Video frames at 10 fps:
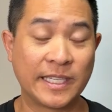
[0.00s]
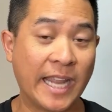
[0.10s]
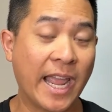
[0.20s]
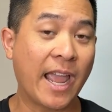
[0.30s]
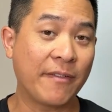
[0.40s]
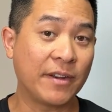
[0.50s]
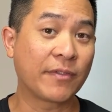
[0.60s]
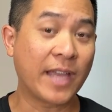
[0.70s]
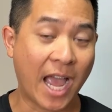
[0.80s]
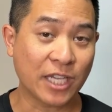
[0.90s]
Today, I have
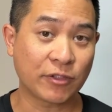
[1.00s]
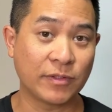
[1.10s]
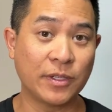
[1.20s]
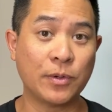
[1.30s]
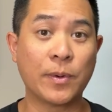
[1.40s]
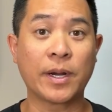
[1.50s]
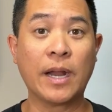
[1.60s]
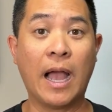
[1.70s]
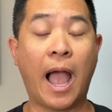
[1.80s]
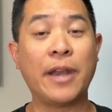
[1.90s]
enough cash flow
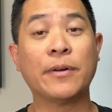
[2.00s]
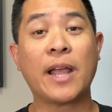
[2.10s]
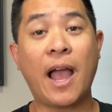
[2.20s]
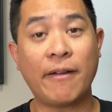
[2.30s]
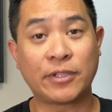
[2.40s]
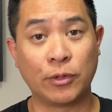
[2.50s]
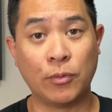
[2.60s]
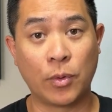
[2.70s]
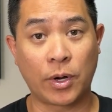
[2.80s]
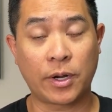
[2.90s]
where I don't have to
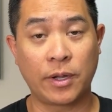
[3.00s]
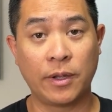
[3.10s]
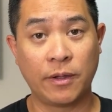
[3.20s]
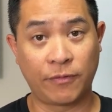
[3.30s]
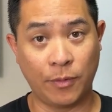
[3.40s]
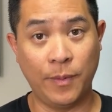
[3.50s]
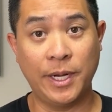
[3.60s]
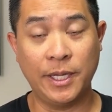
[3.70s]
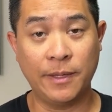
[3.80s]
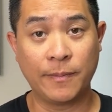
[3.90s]
work for
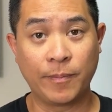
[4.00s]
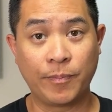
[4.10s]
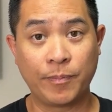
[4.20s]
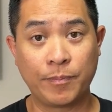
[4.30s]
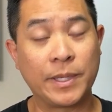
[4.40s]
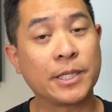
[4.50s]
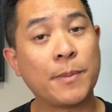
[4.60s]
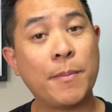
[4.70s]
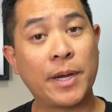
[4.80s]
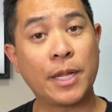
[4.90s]
money
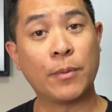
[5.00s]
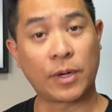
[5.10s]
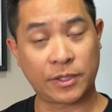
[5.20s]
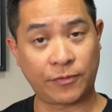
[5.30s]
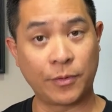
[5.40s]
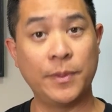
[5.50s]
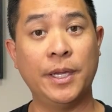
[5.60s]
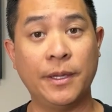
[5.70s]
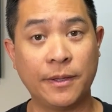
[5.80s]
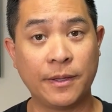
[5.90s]
because my money works for
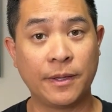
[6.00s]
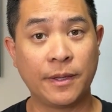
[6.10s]
me.